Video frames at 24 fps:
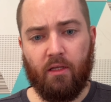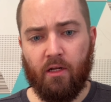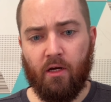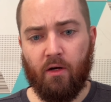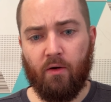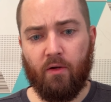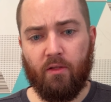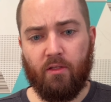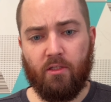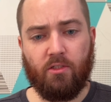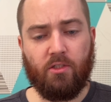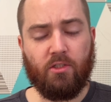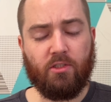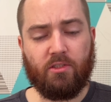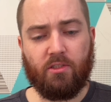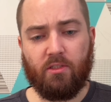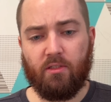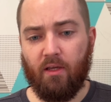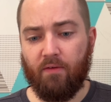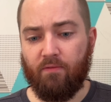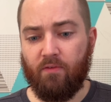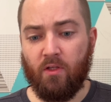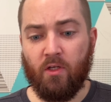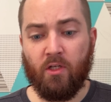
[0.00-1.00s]
know, and you just
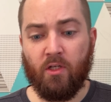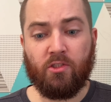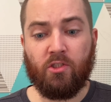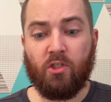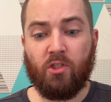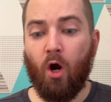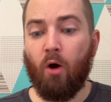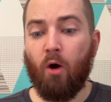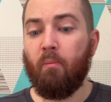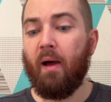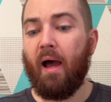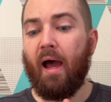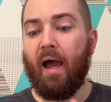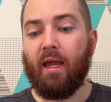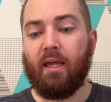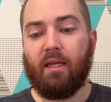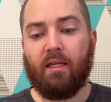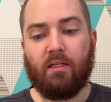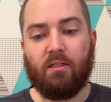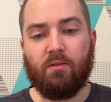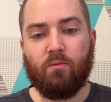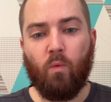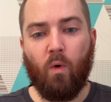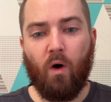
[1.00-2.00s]
if you just go back
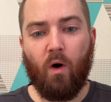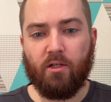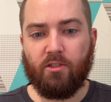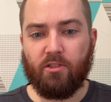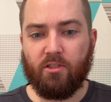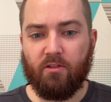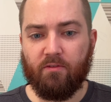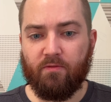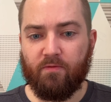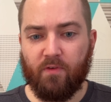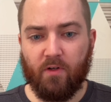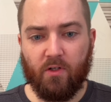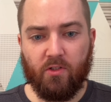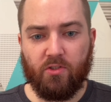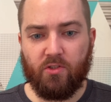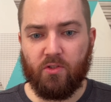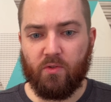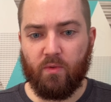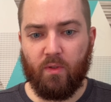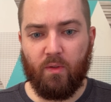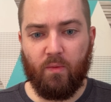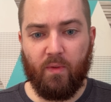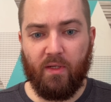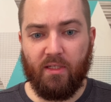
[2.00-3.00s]
and watch the first
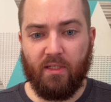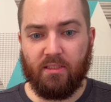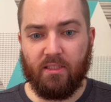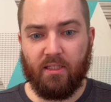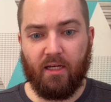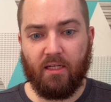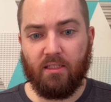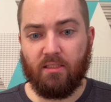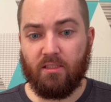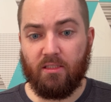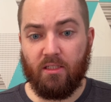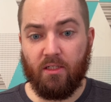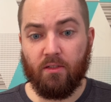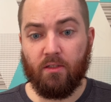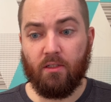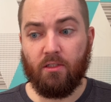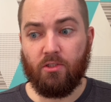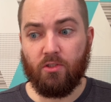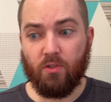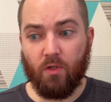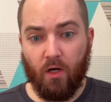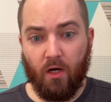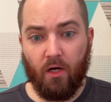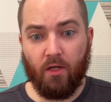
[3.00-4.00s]
three weeks of that
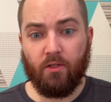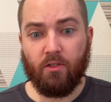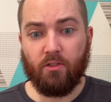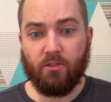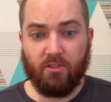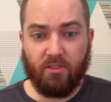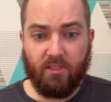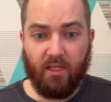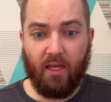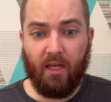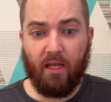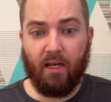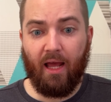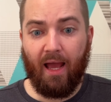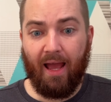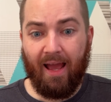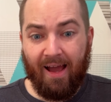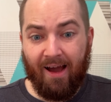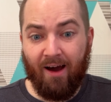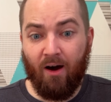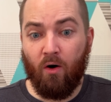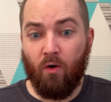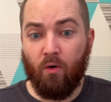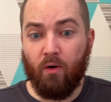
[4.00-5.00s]
series, you'll understand
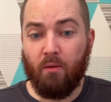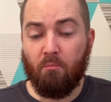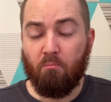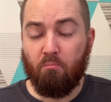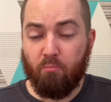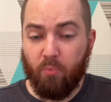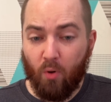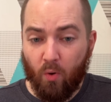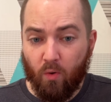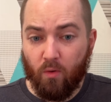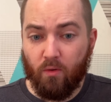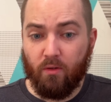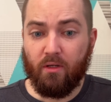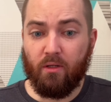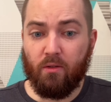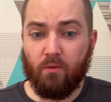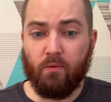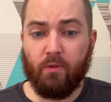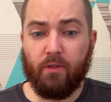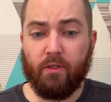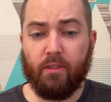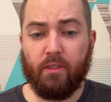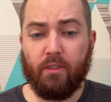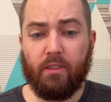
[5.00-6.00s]
how important it
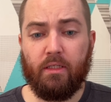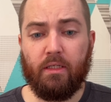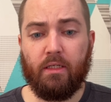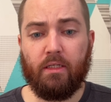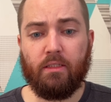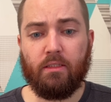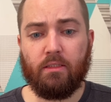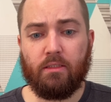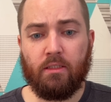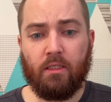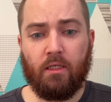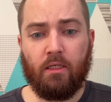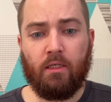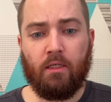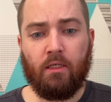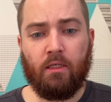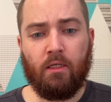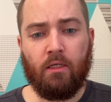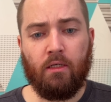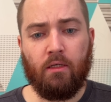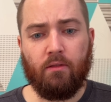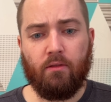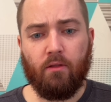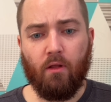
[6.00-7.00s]
really is.
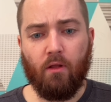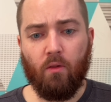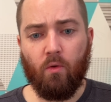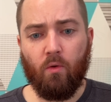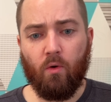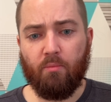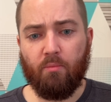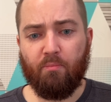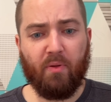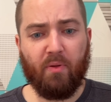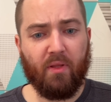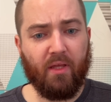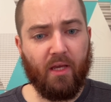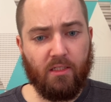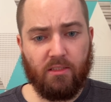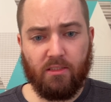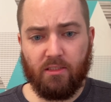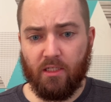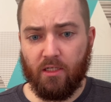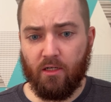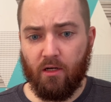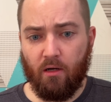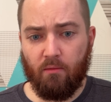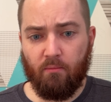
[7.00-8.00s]
The Lord
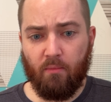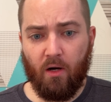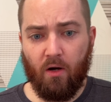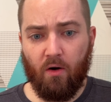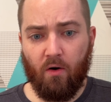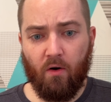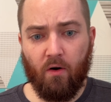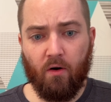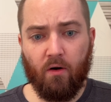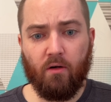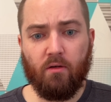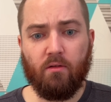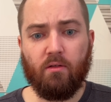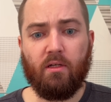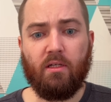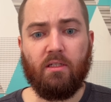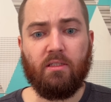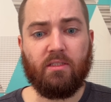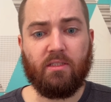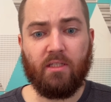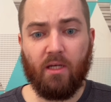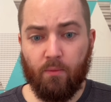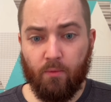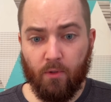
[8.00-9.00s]
placed it on my heart. He
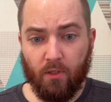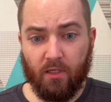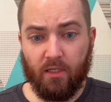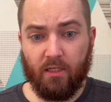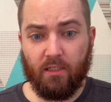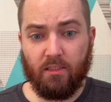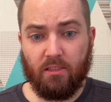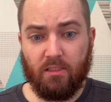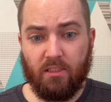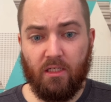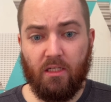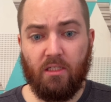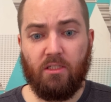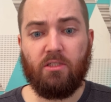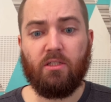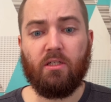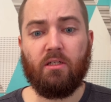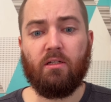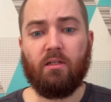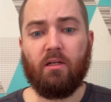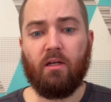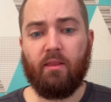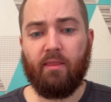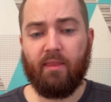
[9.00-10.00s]
said we're going to teach
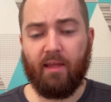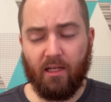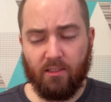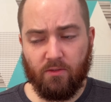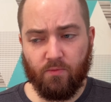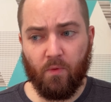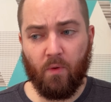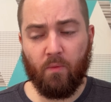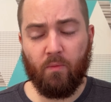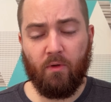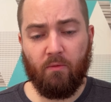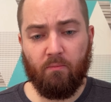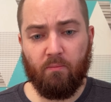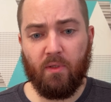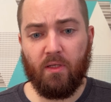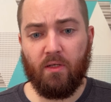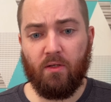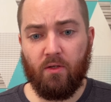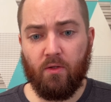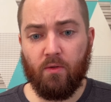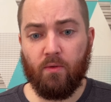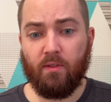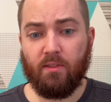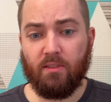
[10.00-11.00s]
it, and that's what we've been
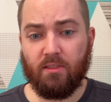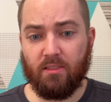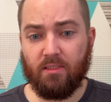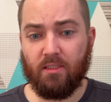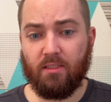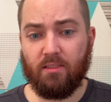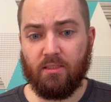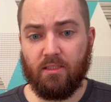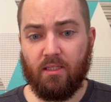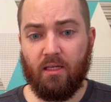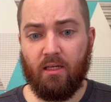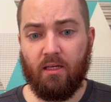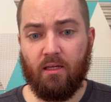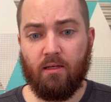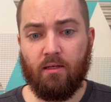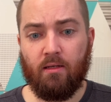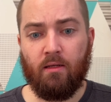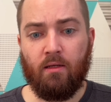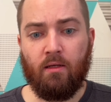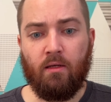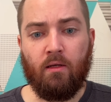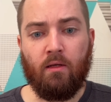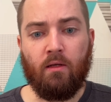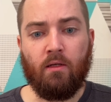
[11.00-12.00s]
doing since then.
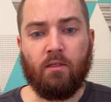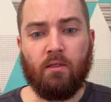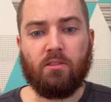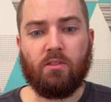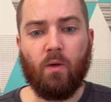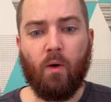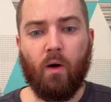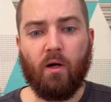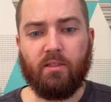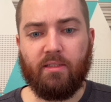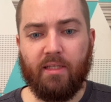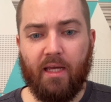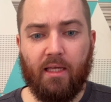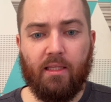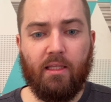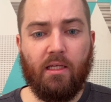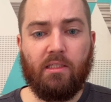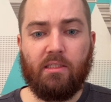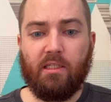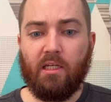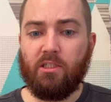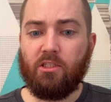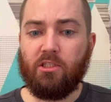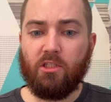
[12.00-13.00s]
So our daily
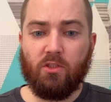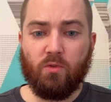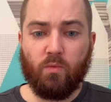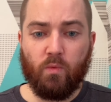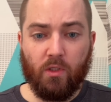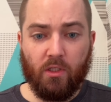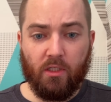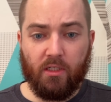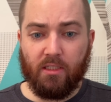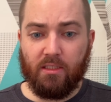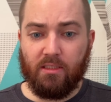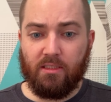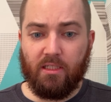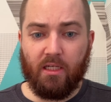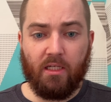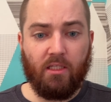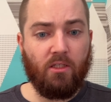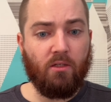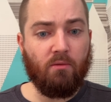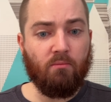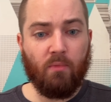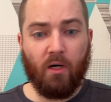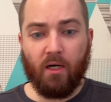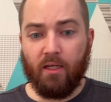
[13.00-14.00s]
teachings will
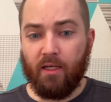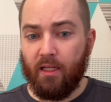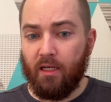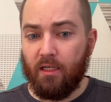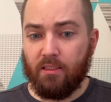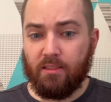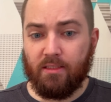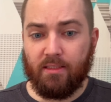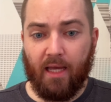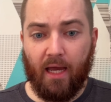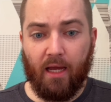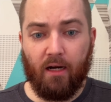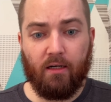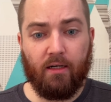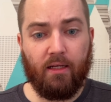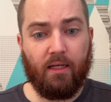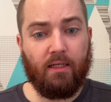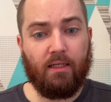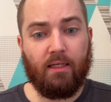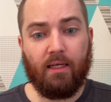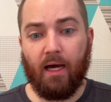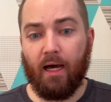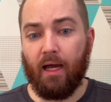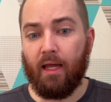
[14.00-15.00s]
continue Monday to
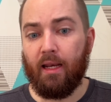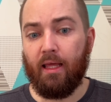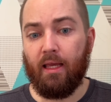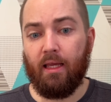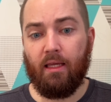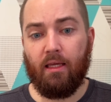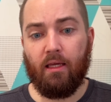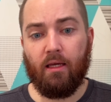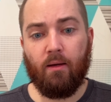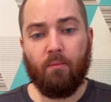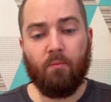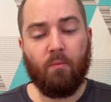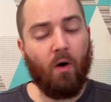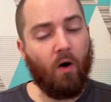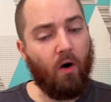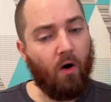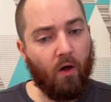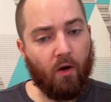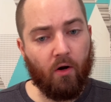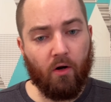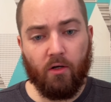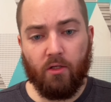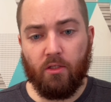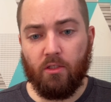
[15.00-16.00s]
Saturday, 9 a.m.
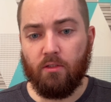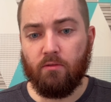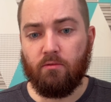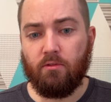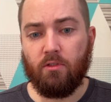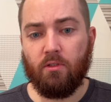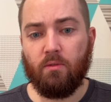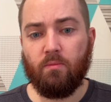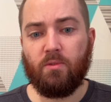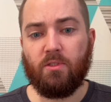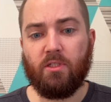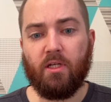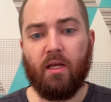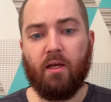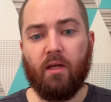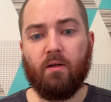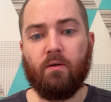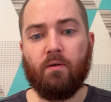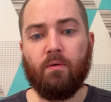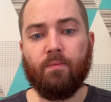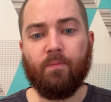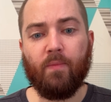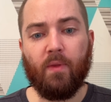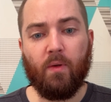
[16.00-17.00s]
on our YouTube
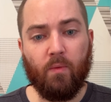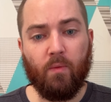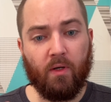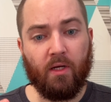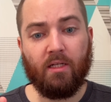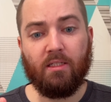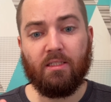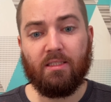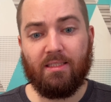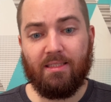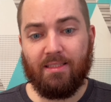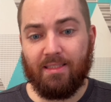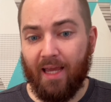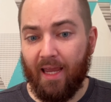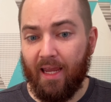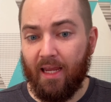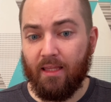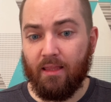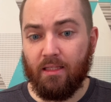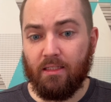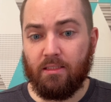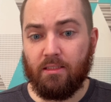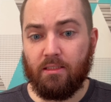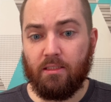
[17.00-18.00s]
channel. We're going to stay
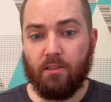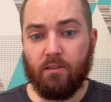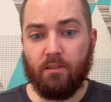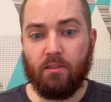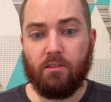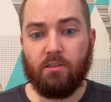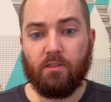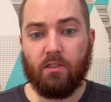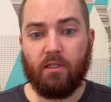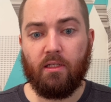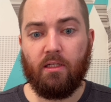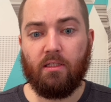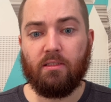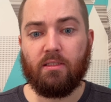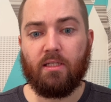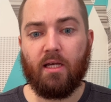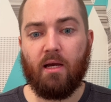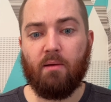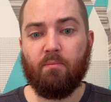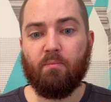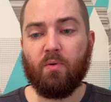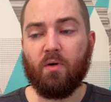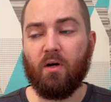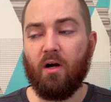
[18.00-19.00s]
in the series on end
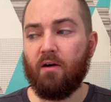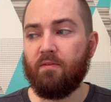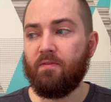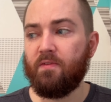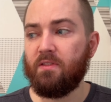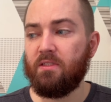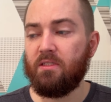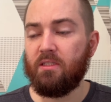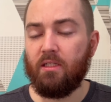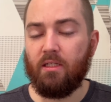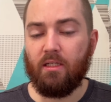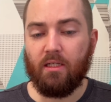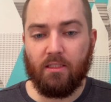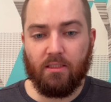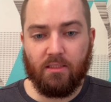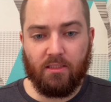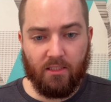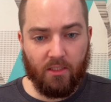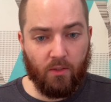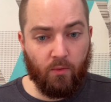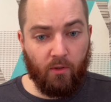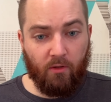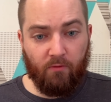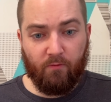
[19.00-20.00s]
time prophecy
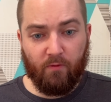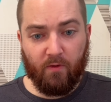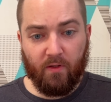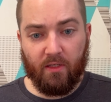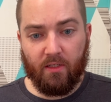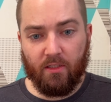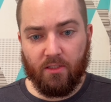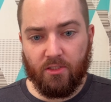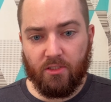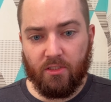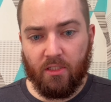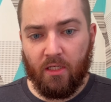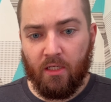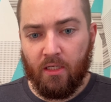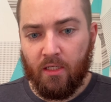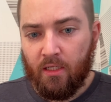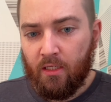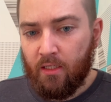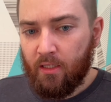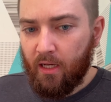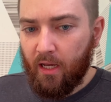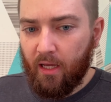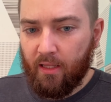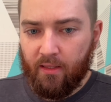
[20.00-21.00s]
until we finish,
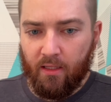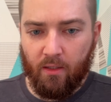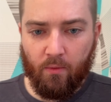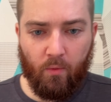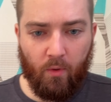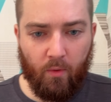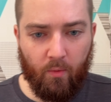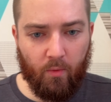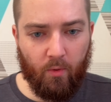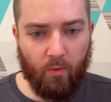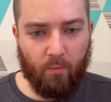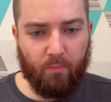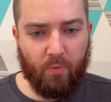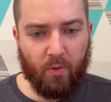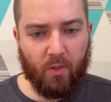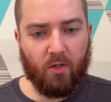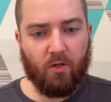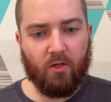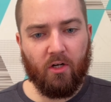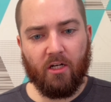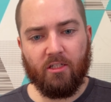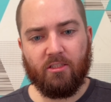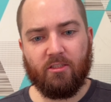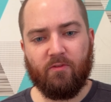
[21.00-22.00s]
and then we will
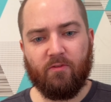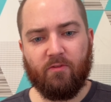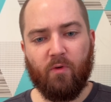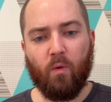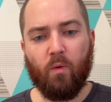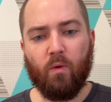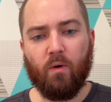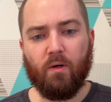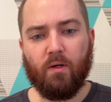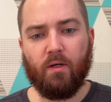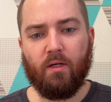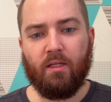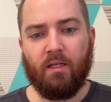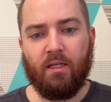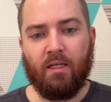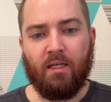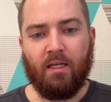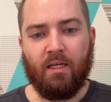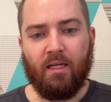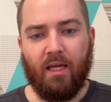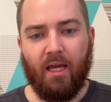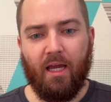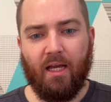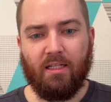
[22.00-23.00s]
progress forward
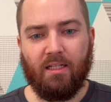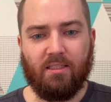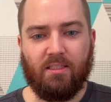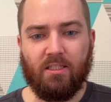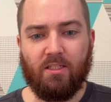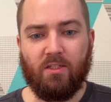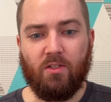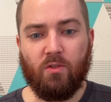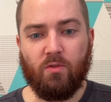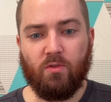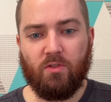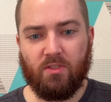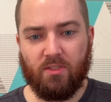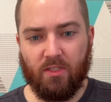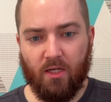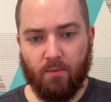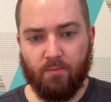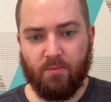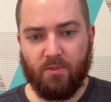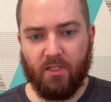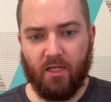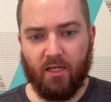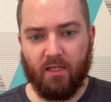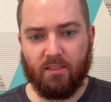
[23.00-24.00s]
into new
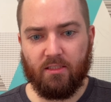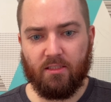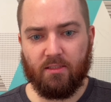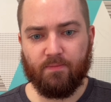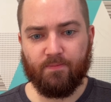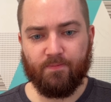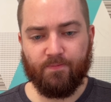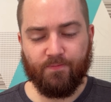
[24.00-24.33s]
subjects.